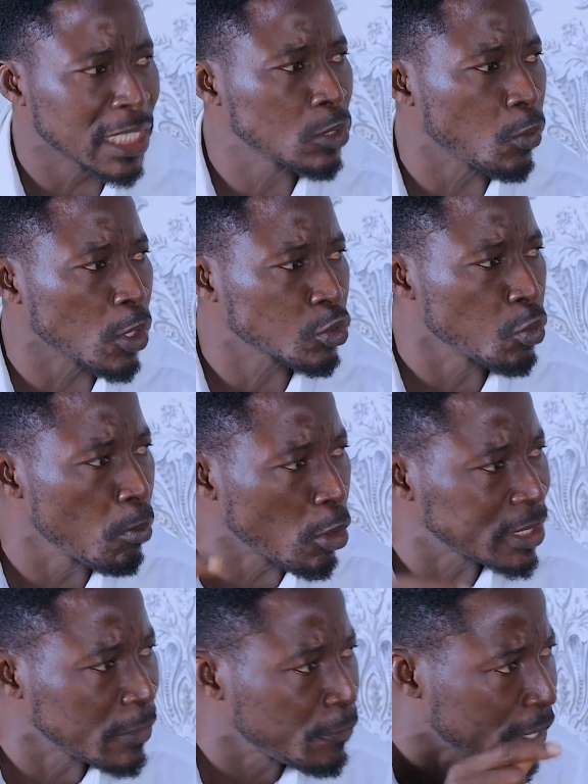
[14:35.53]
it was to
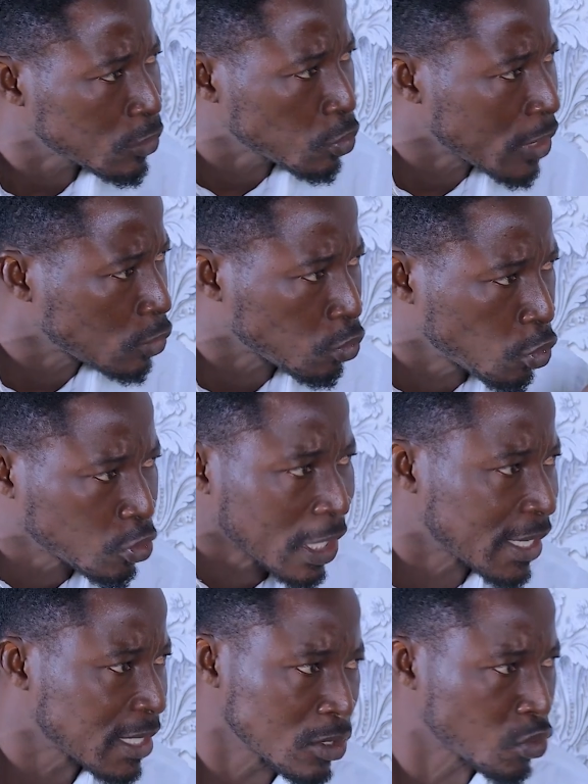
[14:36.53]
motivate students to go to
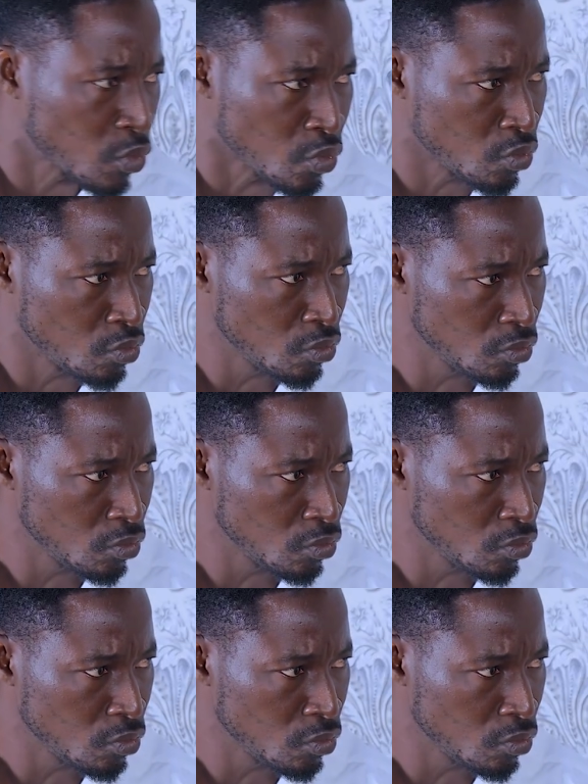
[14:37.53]
the nursing school.